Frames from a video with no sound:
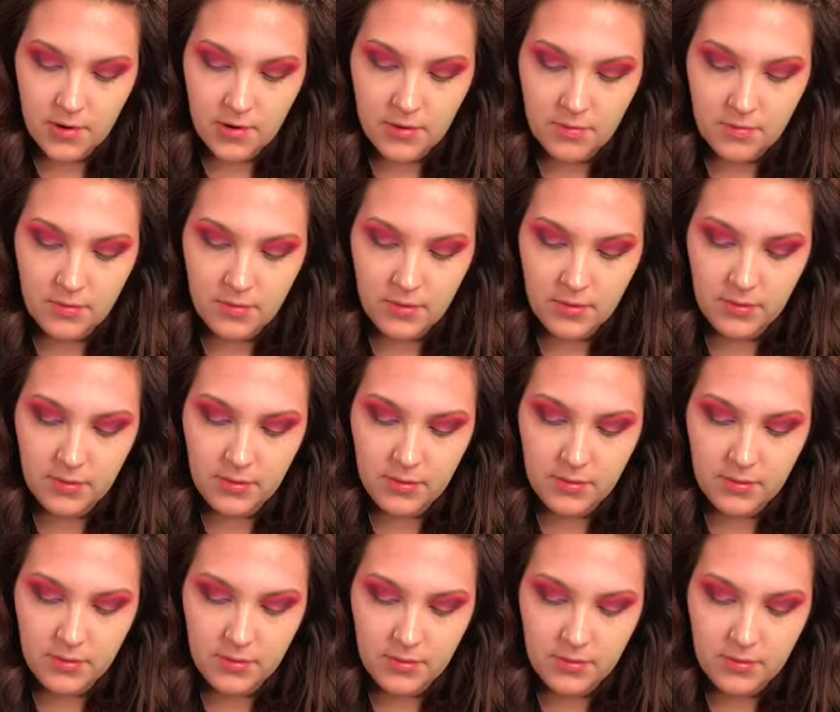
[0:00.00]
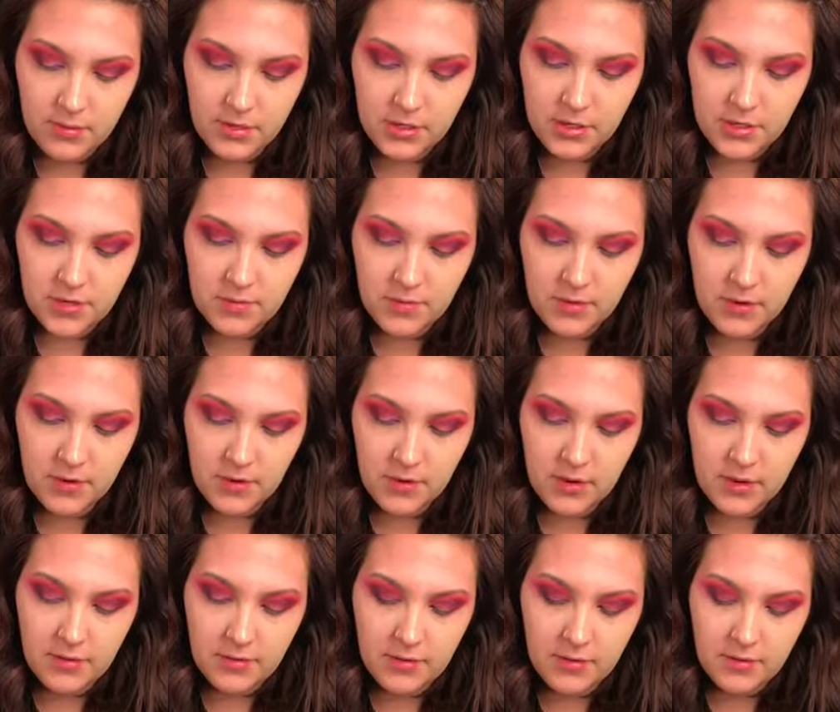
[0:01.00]
purple
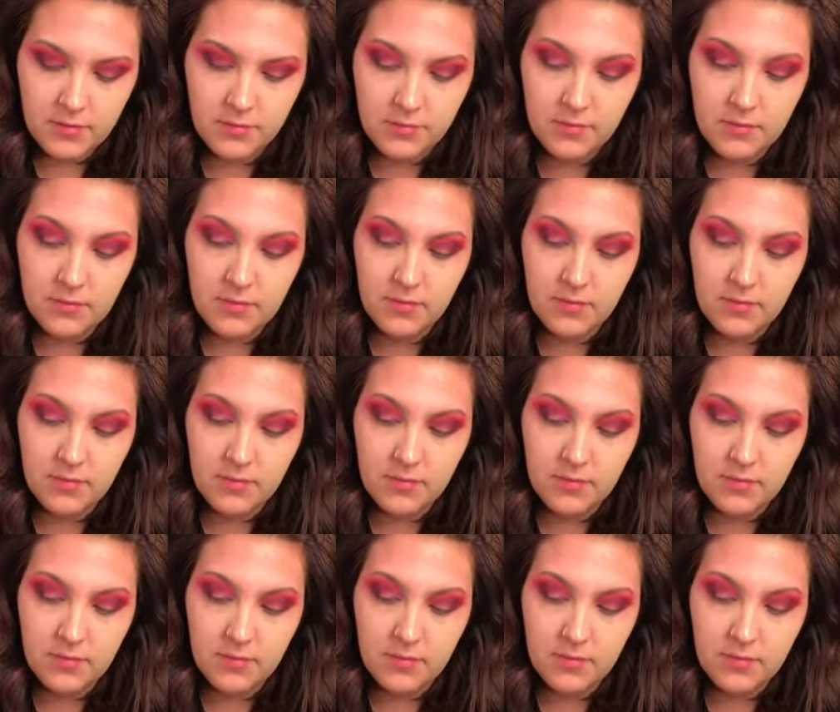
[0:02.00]
shimmer. I don't know